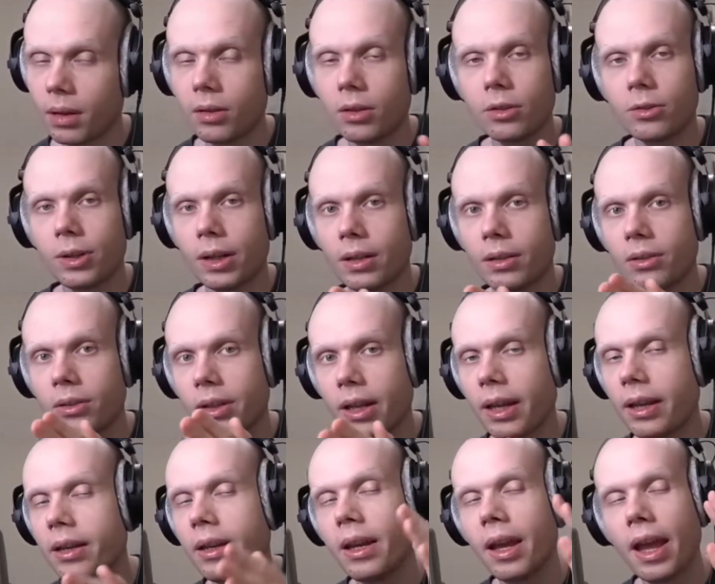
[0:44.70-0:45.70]
Look
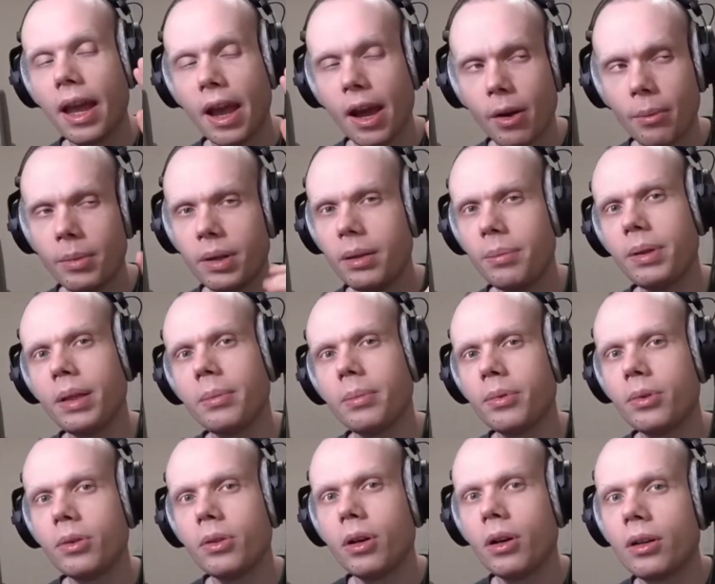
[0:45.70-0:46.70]
at how many
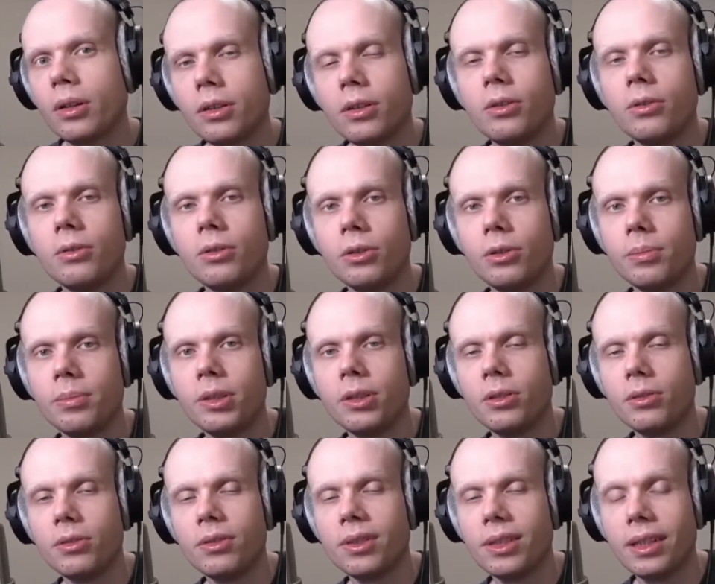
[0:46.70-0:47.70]
people on YouTube do
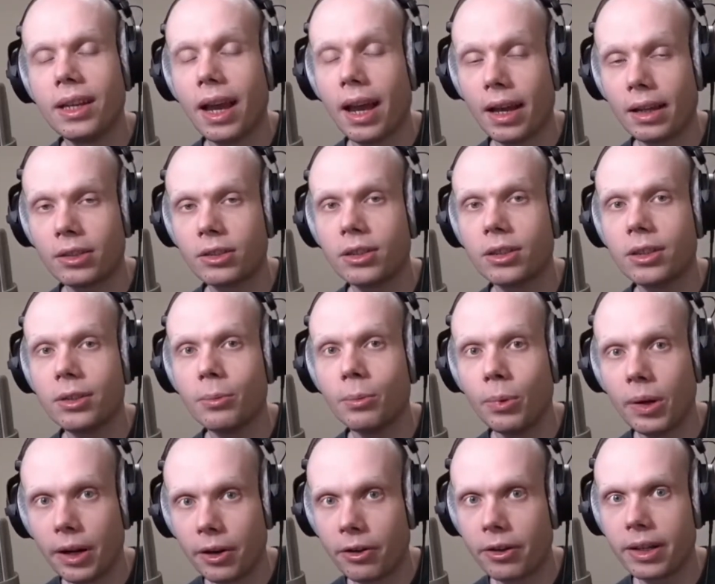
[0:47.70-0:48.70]
you see actually
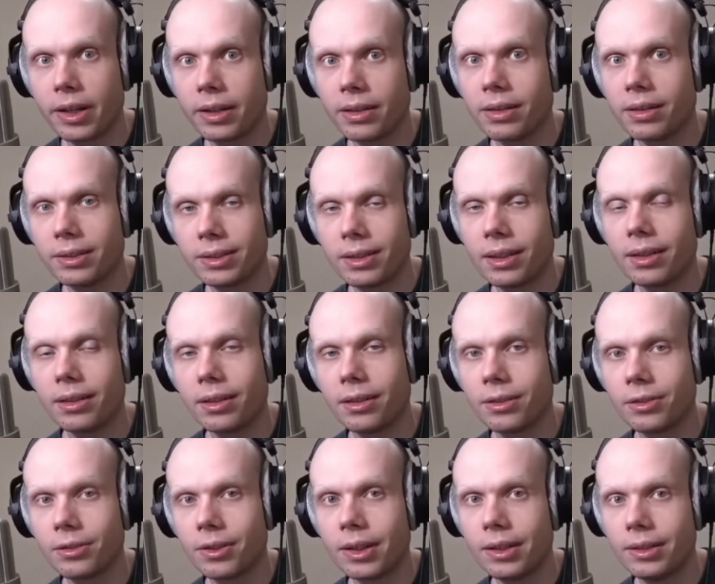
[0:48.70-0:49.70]
wearing the
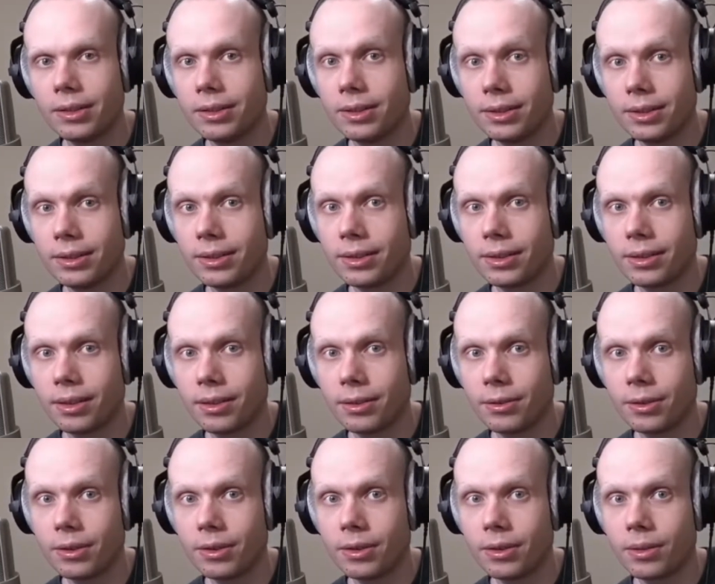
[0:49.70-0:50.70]
Sennheiser
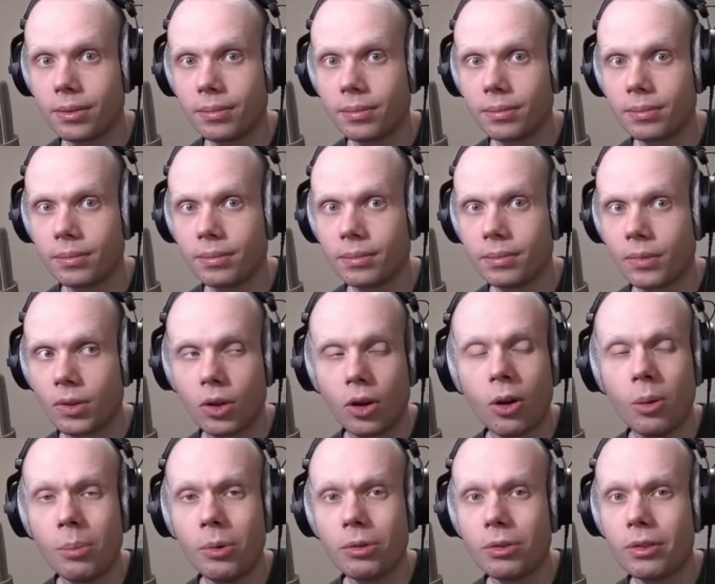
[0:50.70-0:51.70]
HD600s?
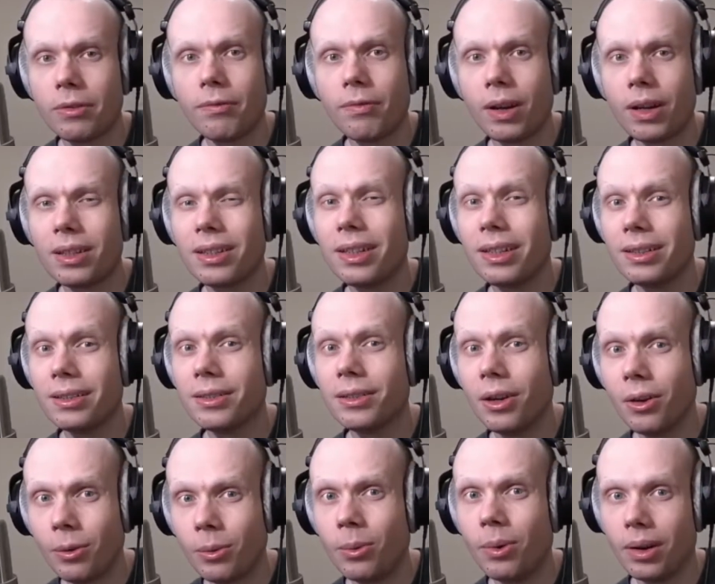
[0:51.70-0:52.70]
Almost fucking
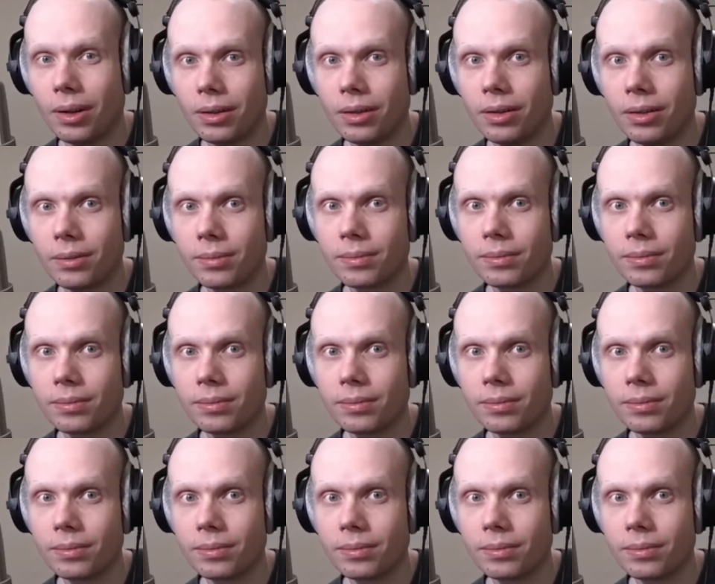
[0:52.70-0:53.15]
no one.